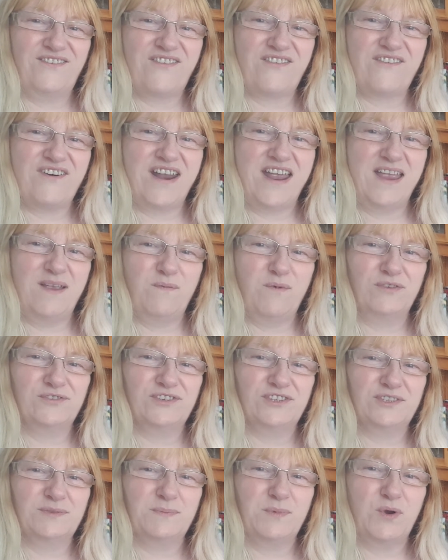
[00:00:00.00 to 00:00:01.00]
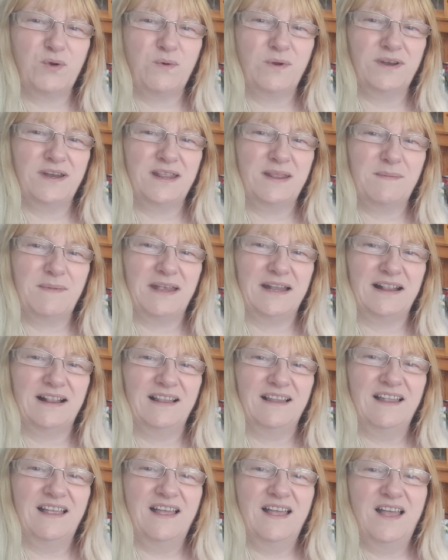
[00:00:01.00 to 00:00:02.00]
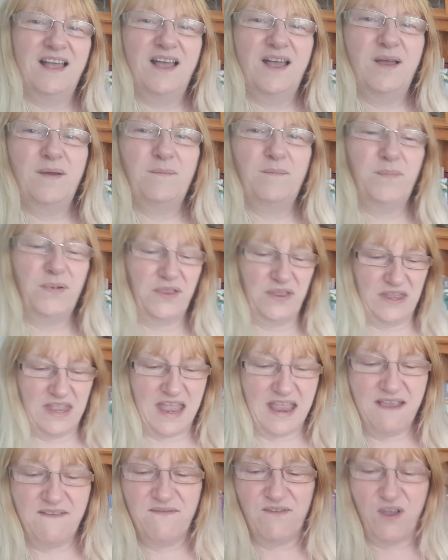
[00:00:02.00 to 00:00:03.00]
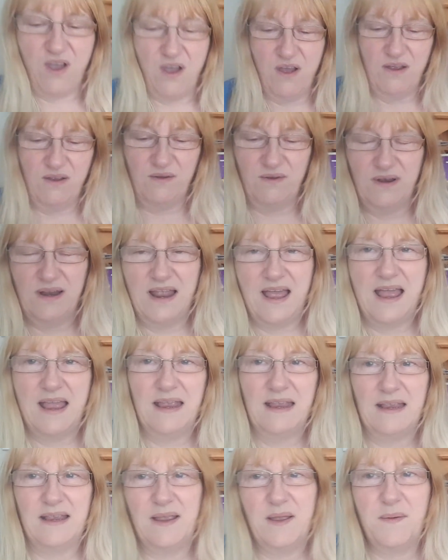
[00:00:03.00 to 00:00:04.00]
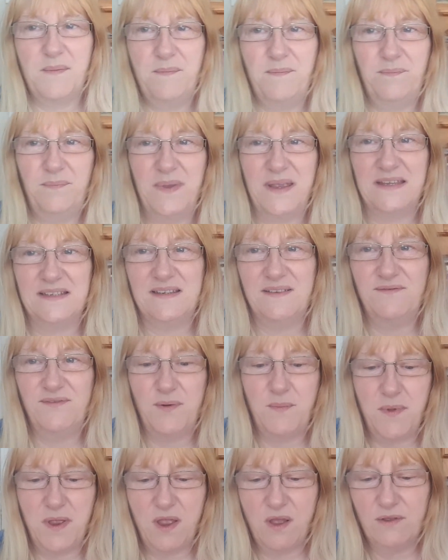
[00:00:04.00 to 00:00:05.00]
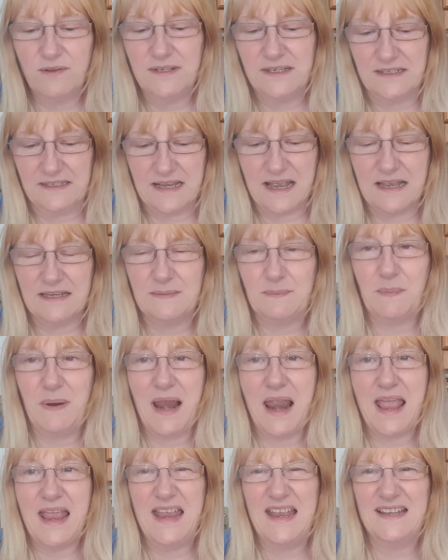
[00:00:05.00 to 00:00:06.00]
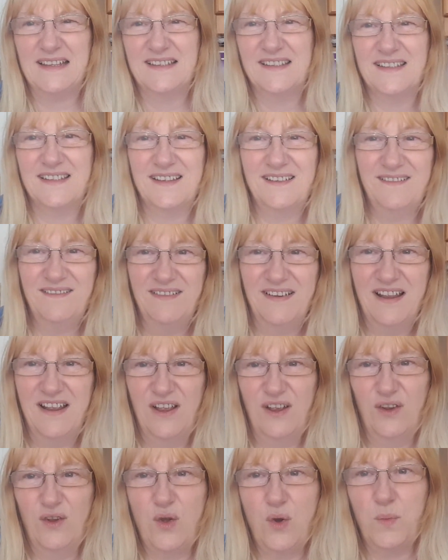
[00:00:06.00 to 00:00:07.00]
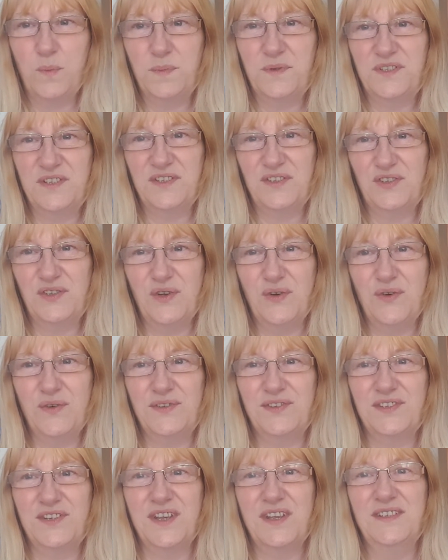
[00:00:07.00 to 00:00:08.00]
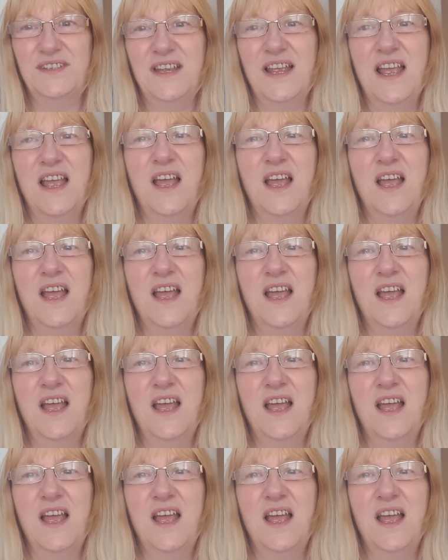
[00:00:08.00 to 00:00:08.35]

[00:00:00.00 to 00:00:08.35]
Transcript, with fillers: three. One's a small one in the middle. But they've got like um, bits in from my auntie's house, plates and cups and saucers.